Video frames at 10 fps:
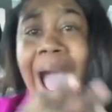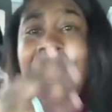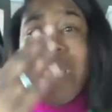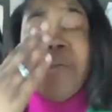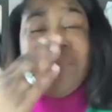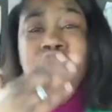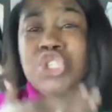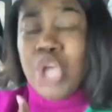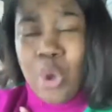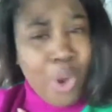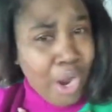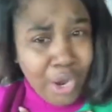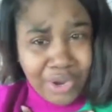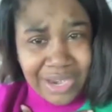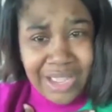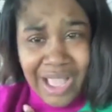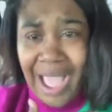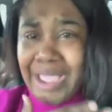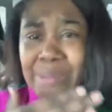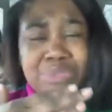I am so hurt.
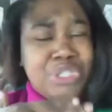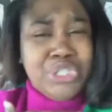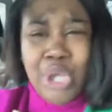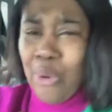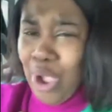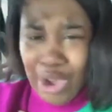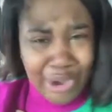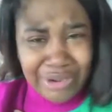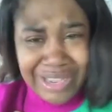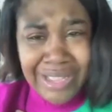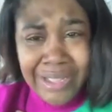I am so hurt.